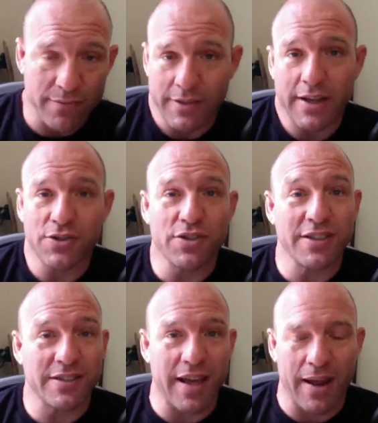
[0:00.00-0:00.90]
Interesting
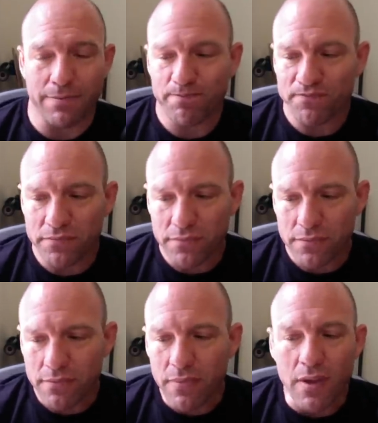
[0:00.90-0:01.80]
stat.
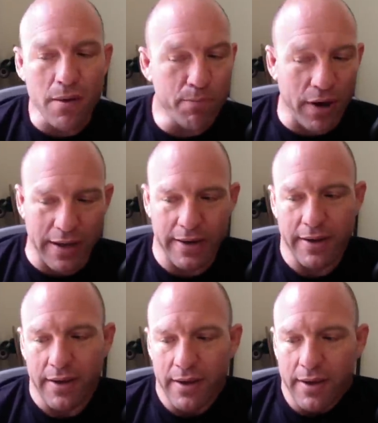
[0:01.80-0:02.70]
But
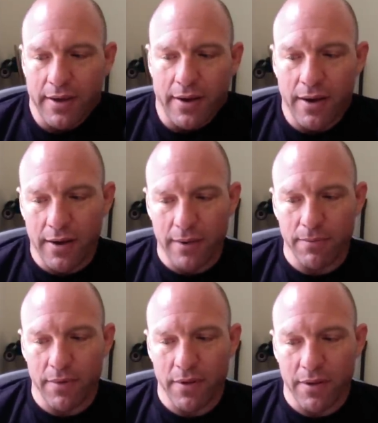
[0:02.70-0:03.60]

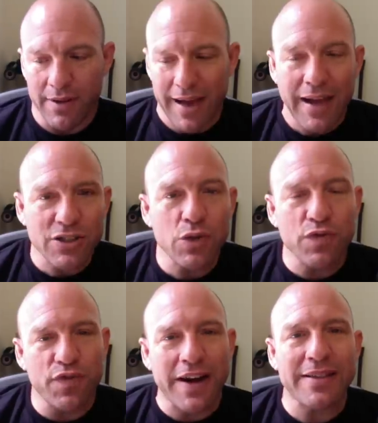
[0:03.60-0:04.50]
guys who
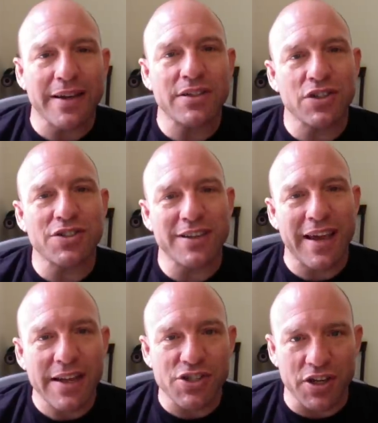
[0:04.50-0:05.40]
fight like Justin
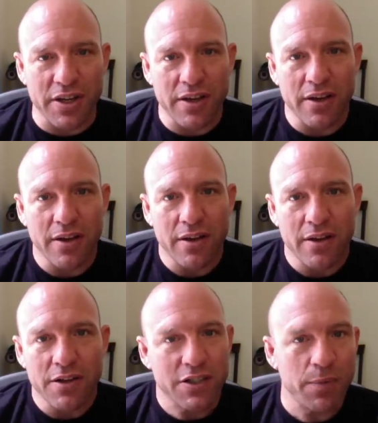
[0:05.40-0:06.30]
Gaethje
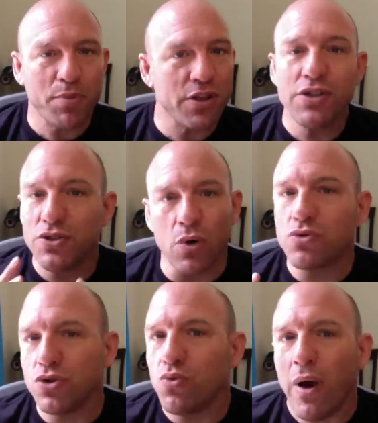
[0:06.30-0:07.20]
typically
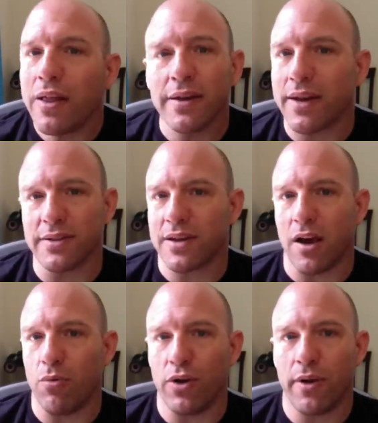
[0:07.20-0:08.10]
don't do well against
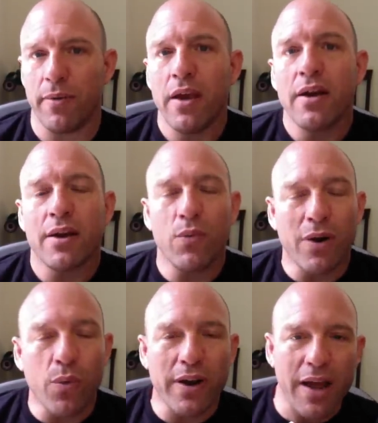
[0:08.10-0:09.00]
Cowboy.
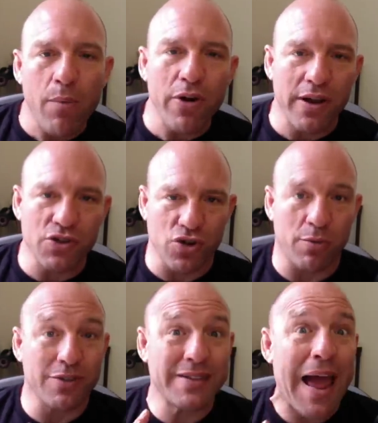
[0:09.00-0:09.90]
Where Cowboy has
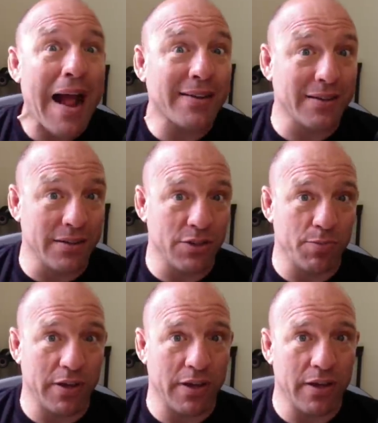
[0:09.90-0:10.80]
trouble, tactically
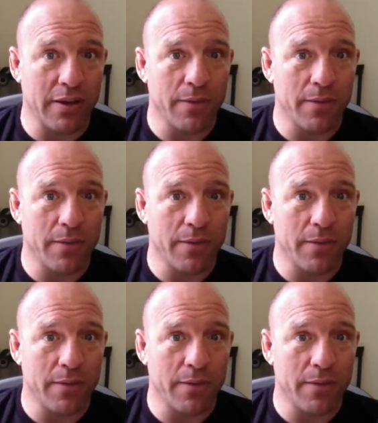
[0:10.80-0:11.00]
speaking,